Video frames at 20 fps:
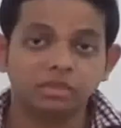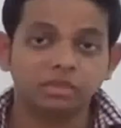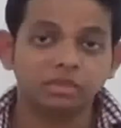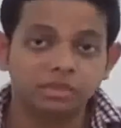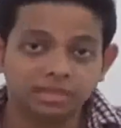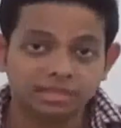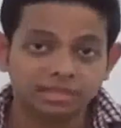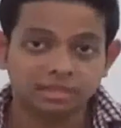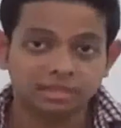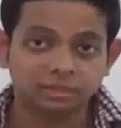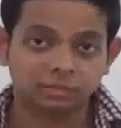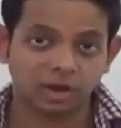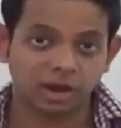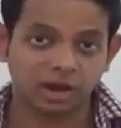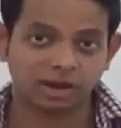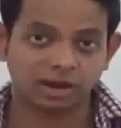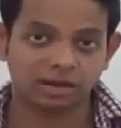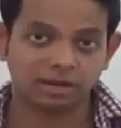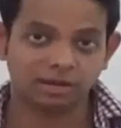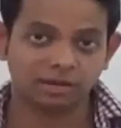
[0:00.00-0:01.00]
This is
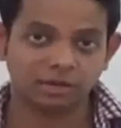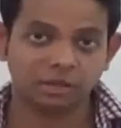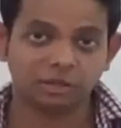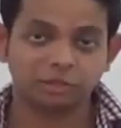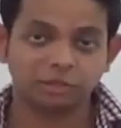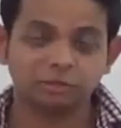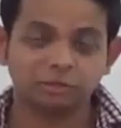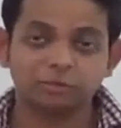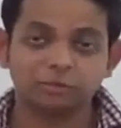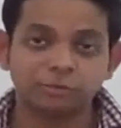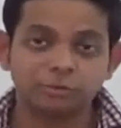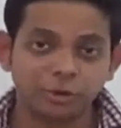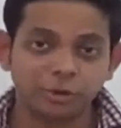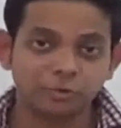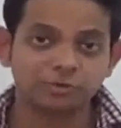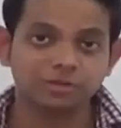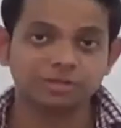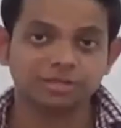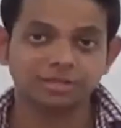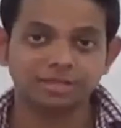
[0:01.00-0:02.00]
why you
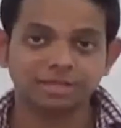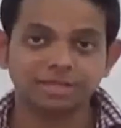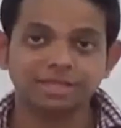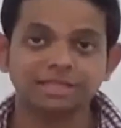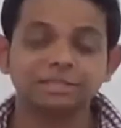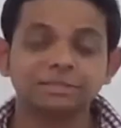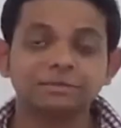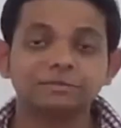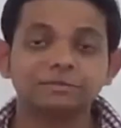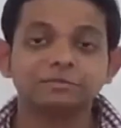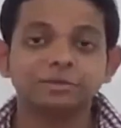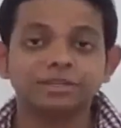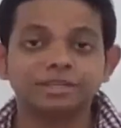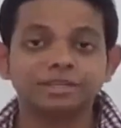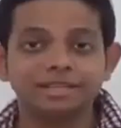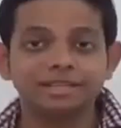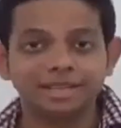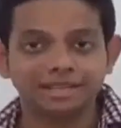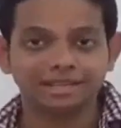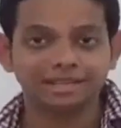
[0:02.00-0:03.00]
don't need to
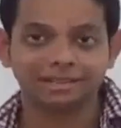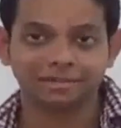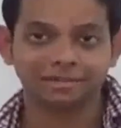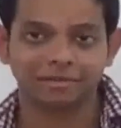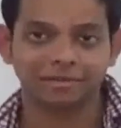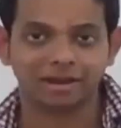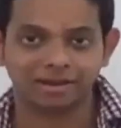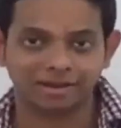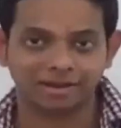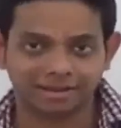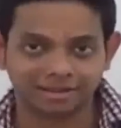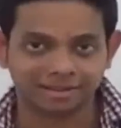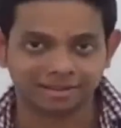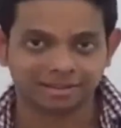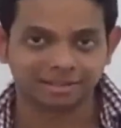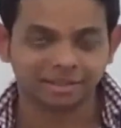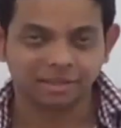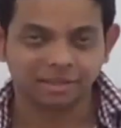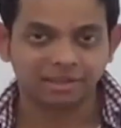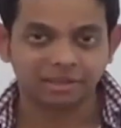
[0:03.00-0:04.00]
predict the market.
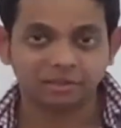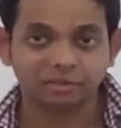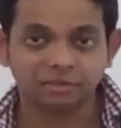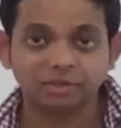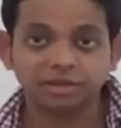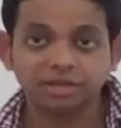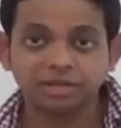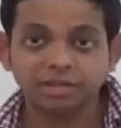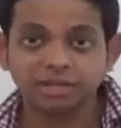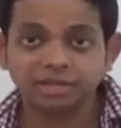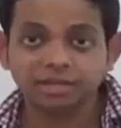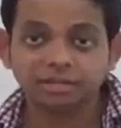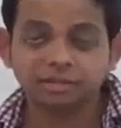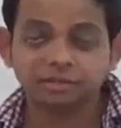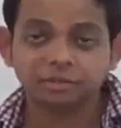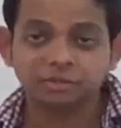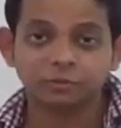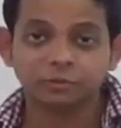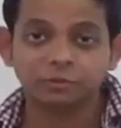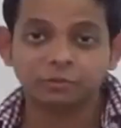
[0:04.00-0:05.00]
You
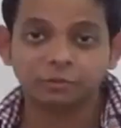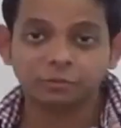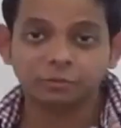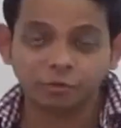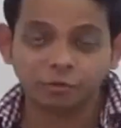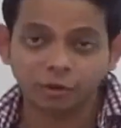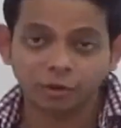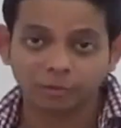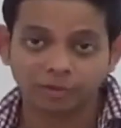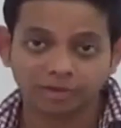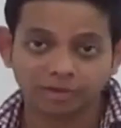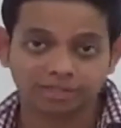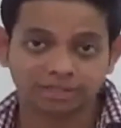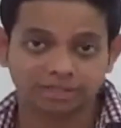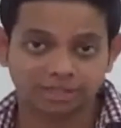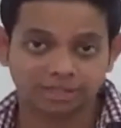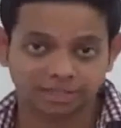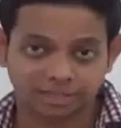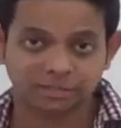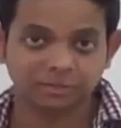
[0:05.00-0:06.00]
need to follow a
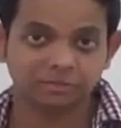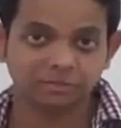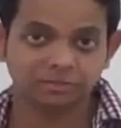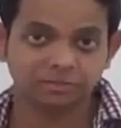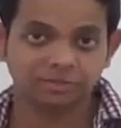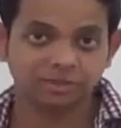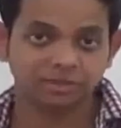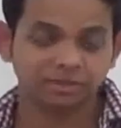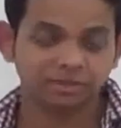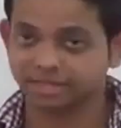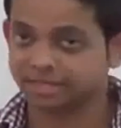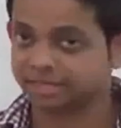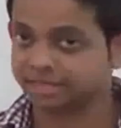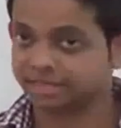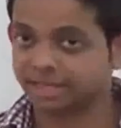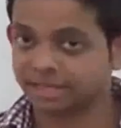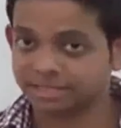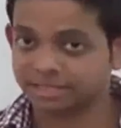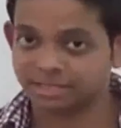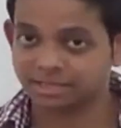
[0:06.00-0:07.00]
system
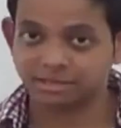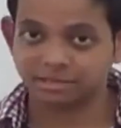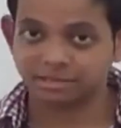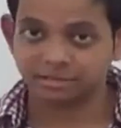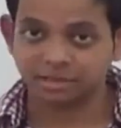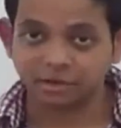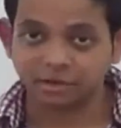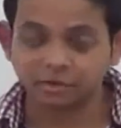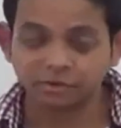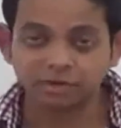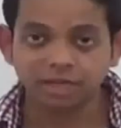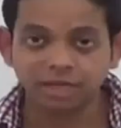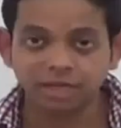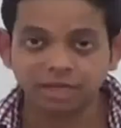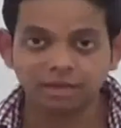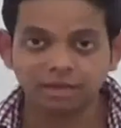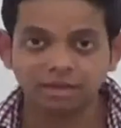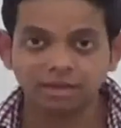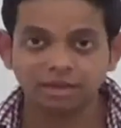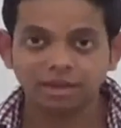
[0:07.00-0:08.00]
that's tested
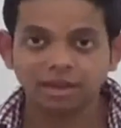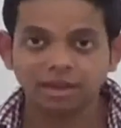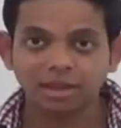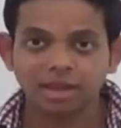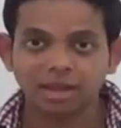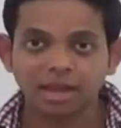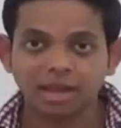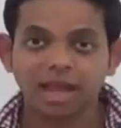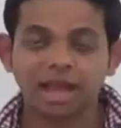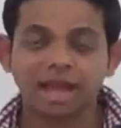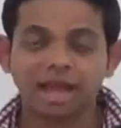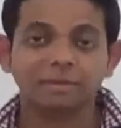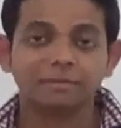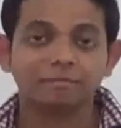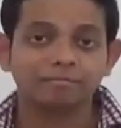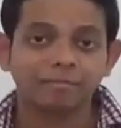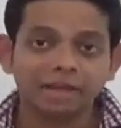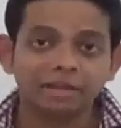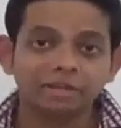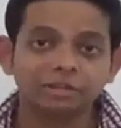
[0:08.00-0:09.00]
thoroughly
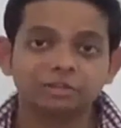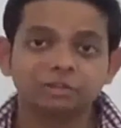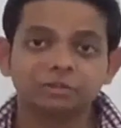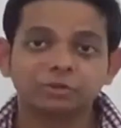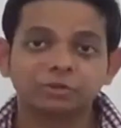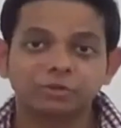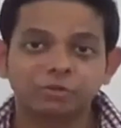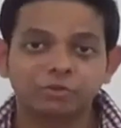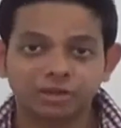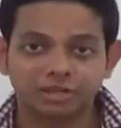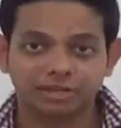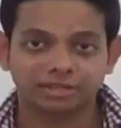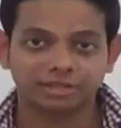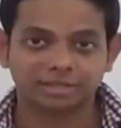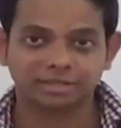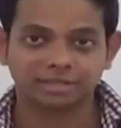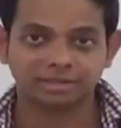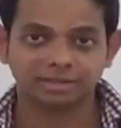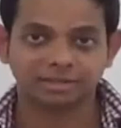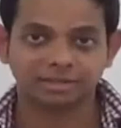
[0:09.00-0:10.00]
and manage your
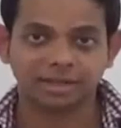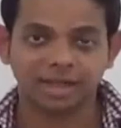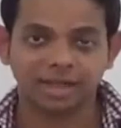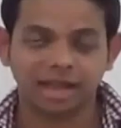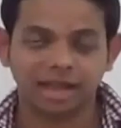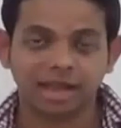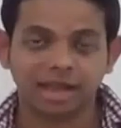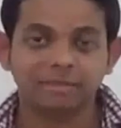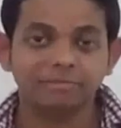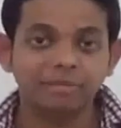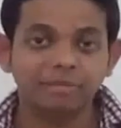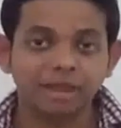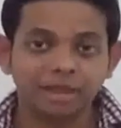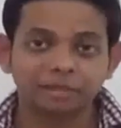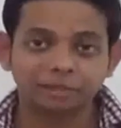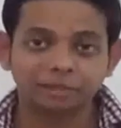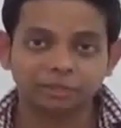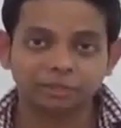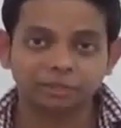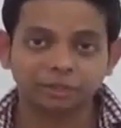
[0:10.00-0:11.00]
risk and make
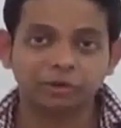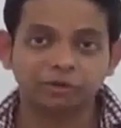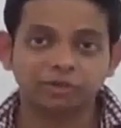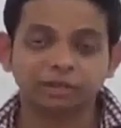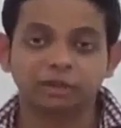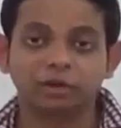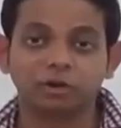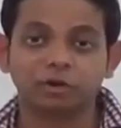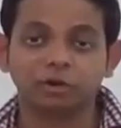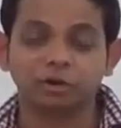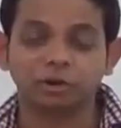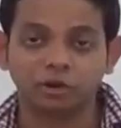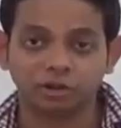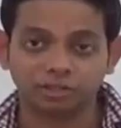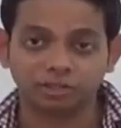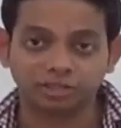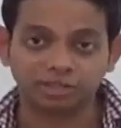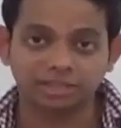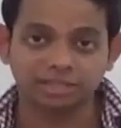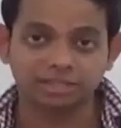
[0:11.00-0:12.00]
sure that your
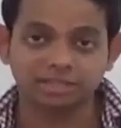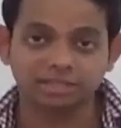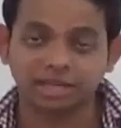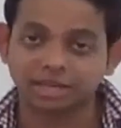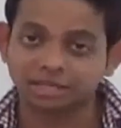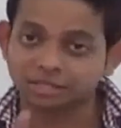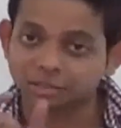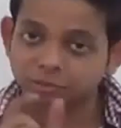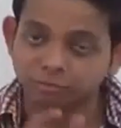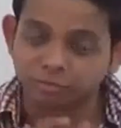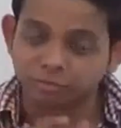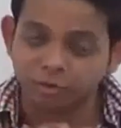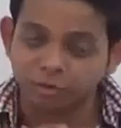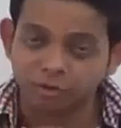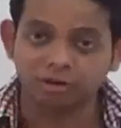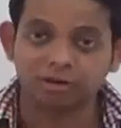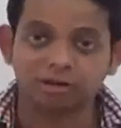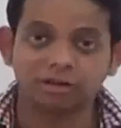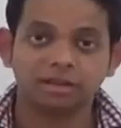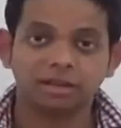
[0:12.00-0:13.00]
losses are
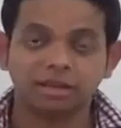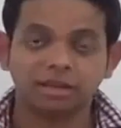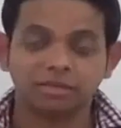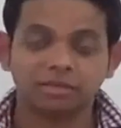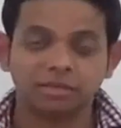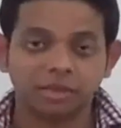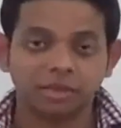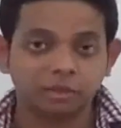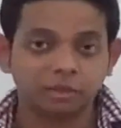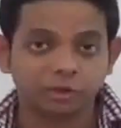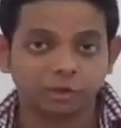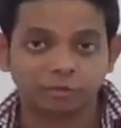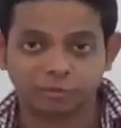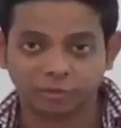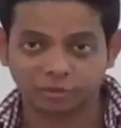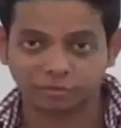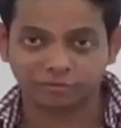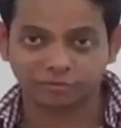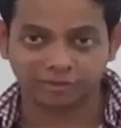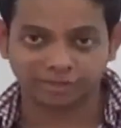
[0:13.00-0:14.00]
smaller than your
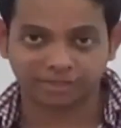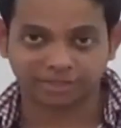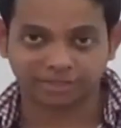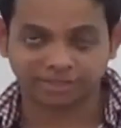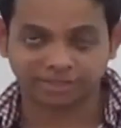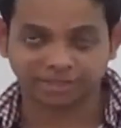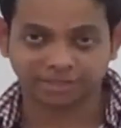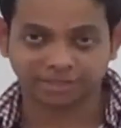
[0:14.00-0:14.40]
profits.